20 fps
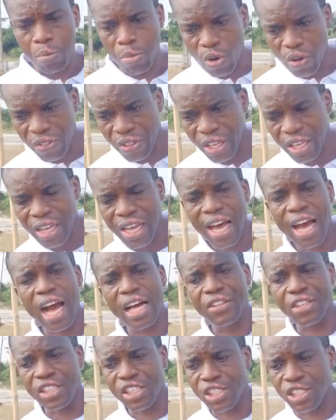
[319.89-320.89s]
Bode
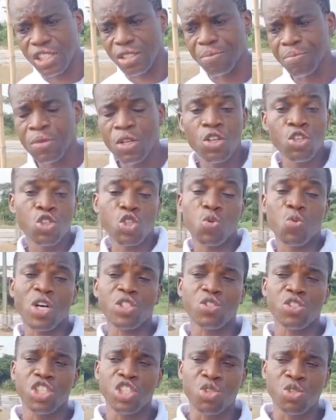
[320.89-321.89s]
Adeniji. So
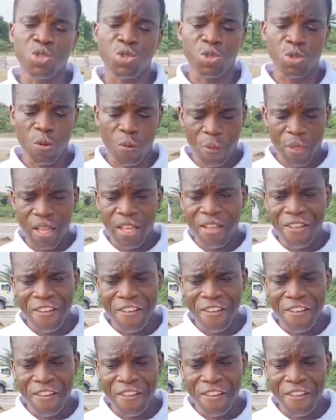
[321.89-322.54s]
what you need to do